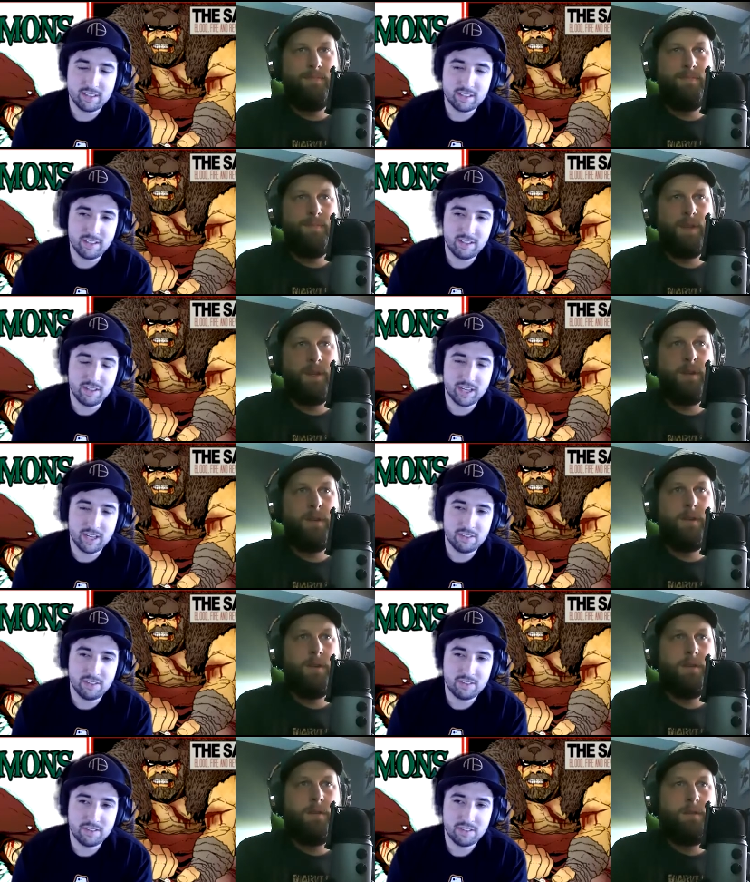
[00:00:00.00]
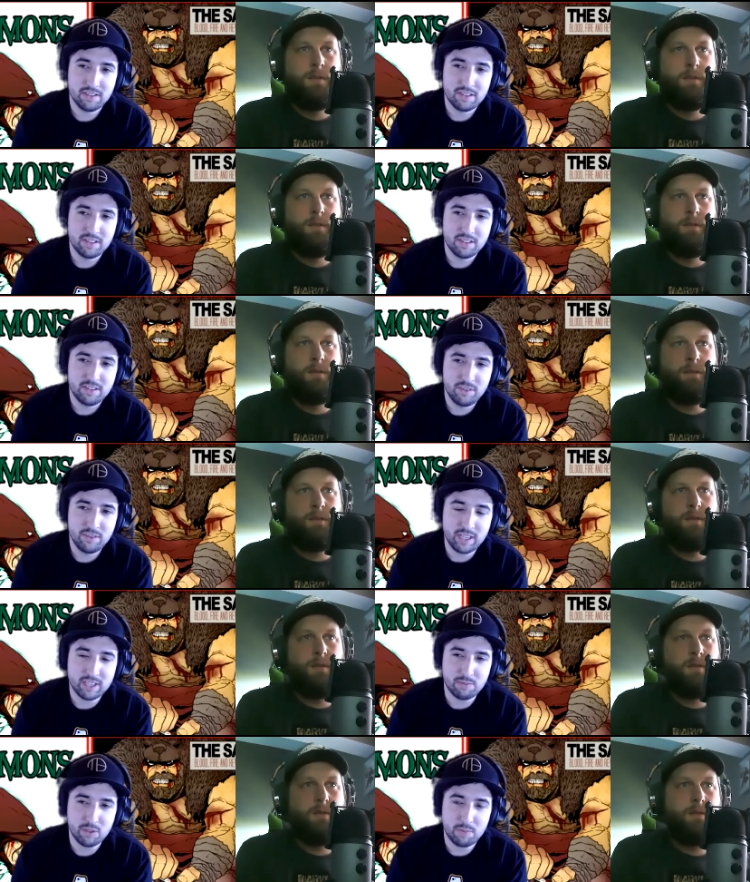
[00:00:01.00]
Speaker 1: you guys, you got
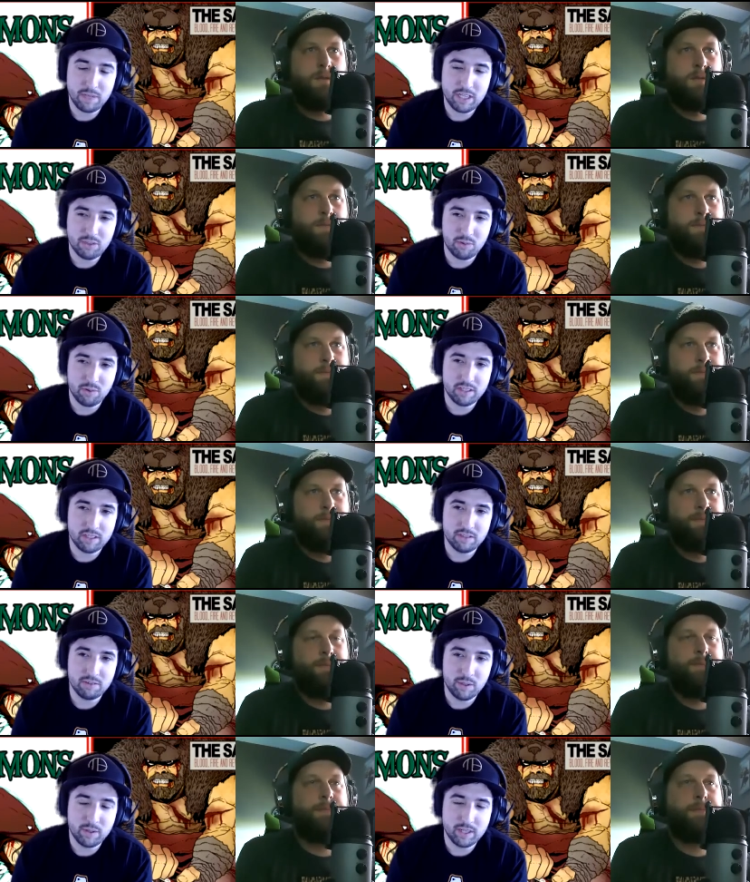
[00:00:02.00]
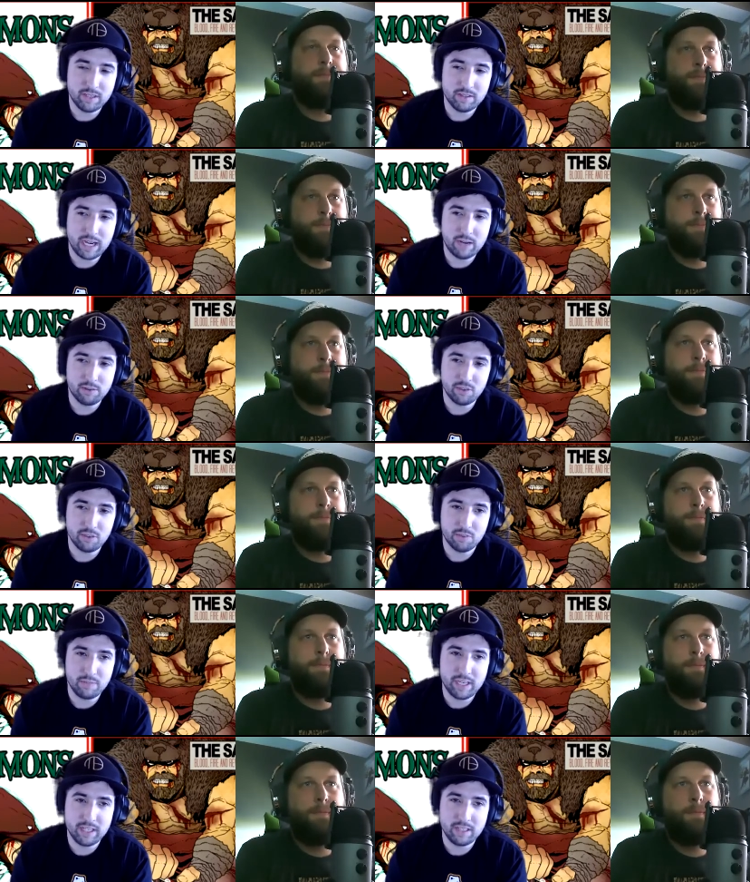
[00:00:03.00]
some space. We want to, we want to house the
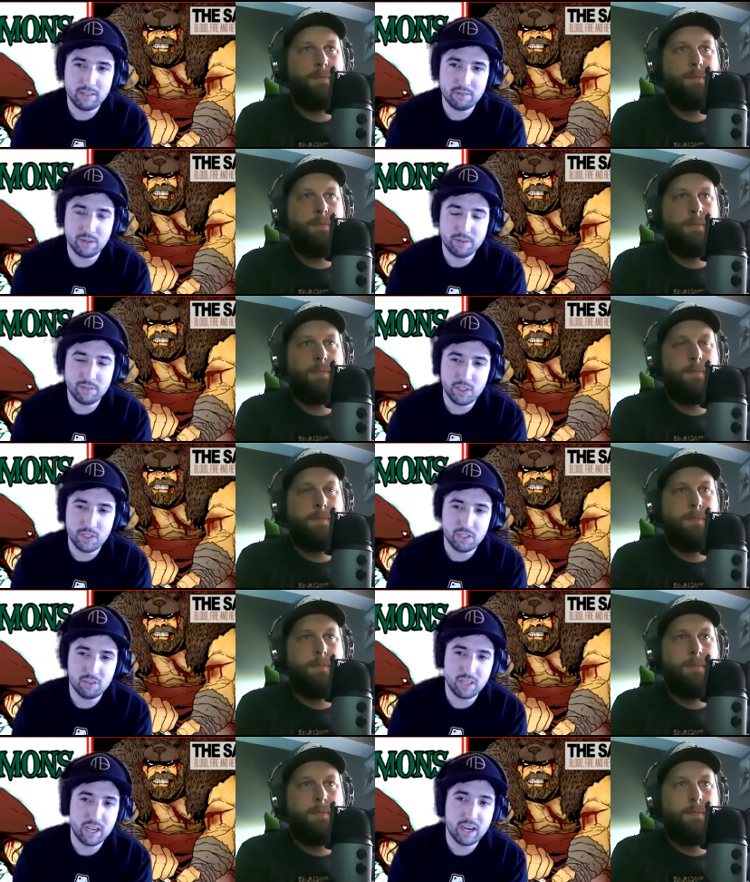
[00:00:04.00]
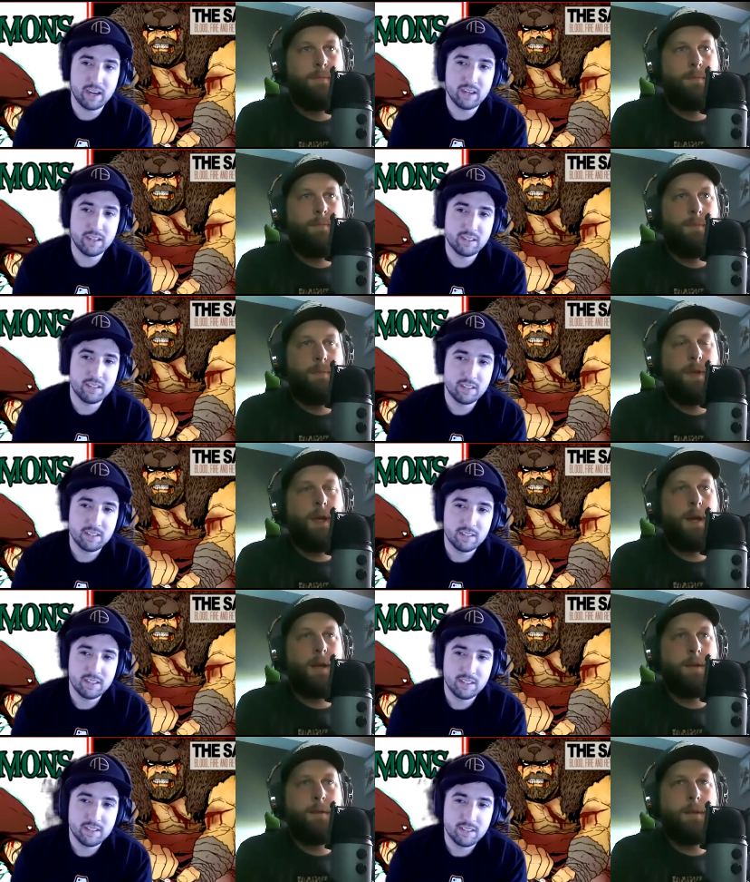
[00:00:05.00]
remaining refugees there.
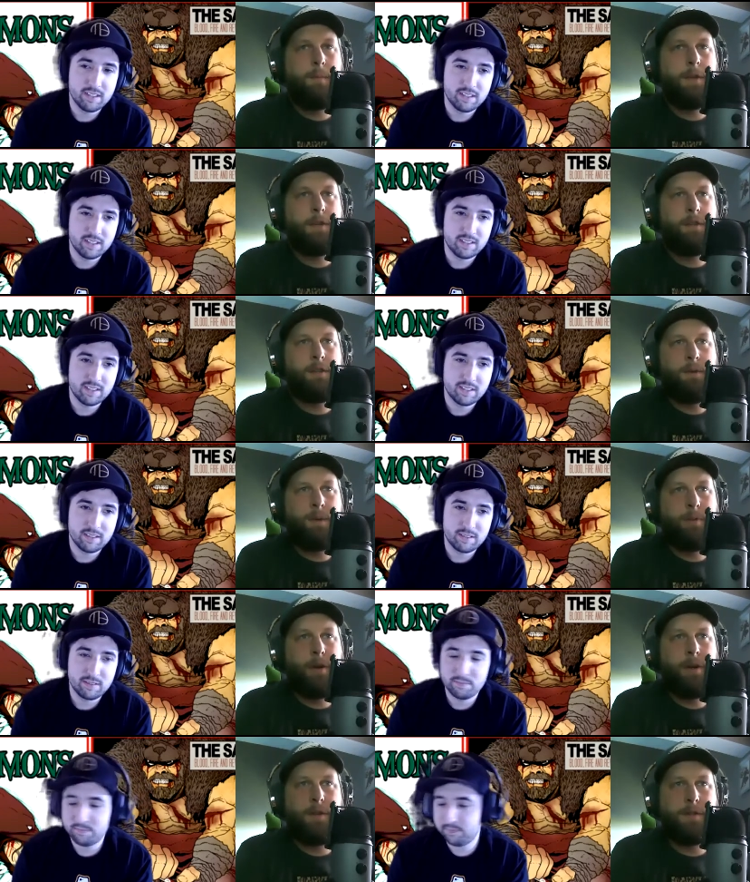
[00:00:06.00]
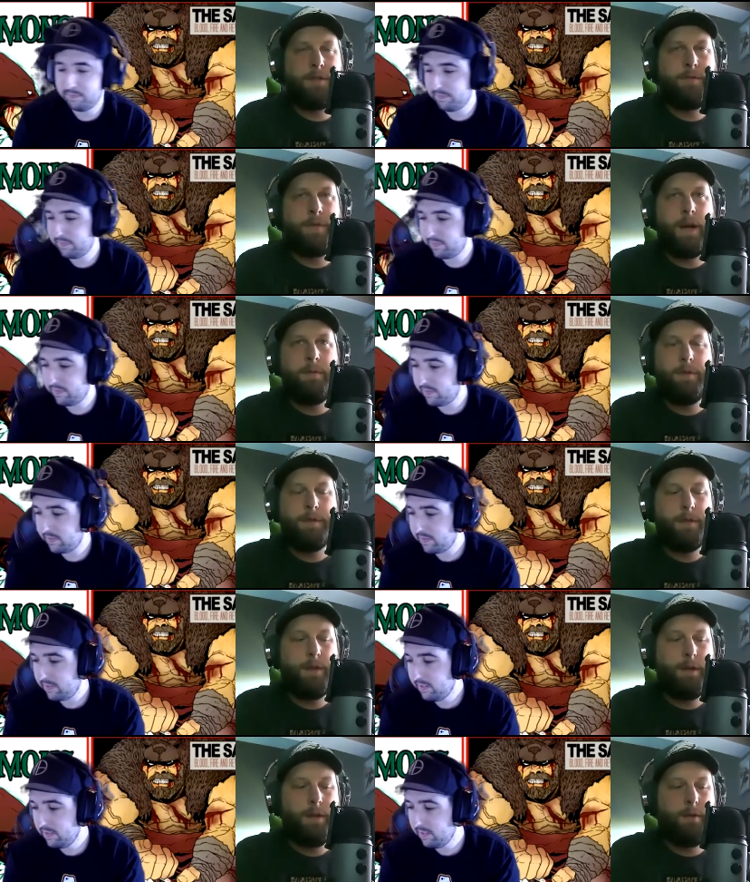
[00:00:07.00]
Speaker 2: Yeah. They, they basically just want to bring all the
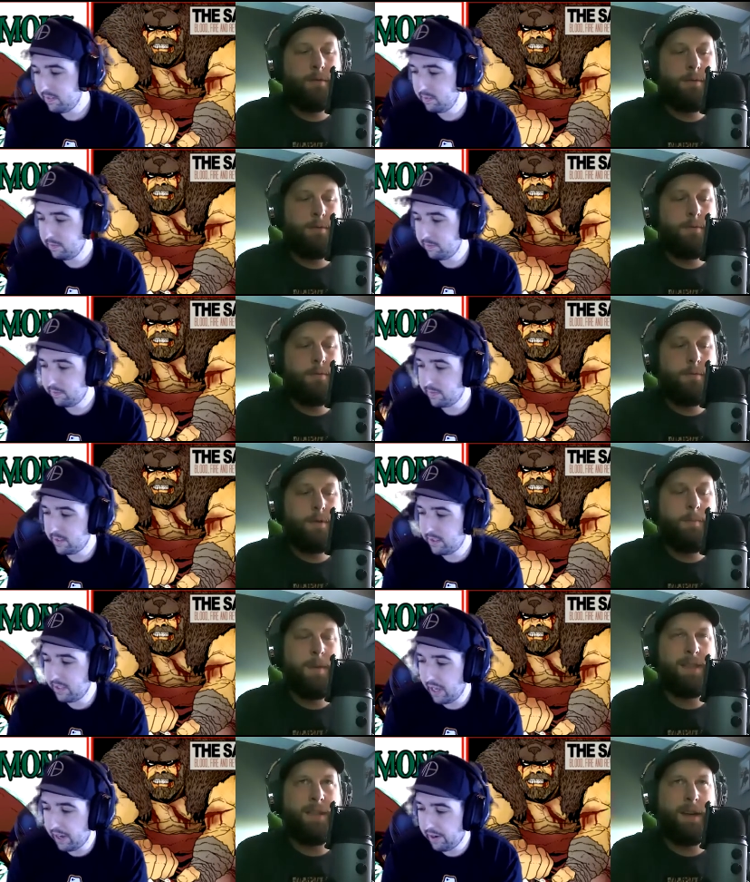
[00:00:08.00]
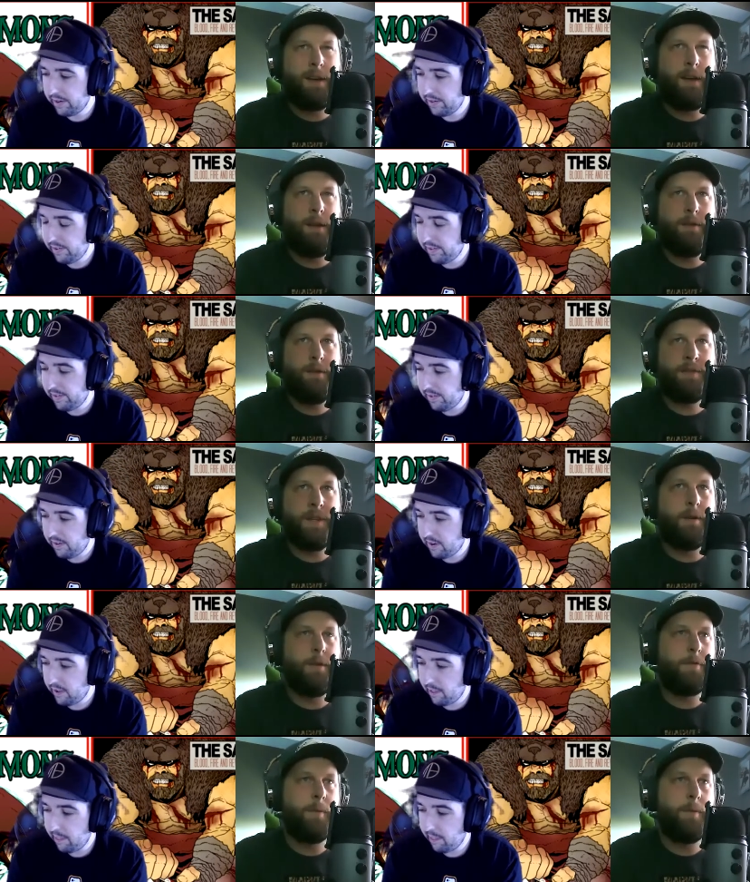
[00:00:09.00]
survivors there and make that kind of the center of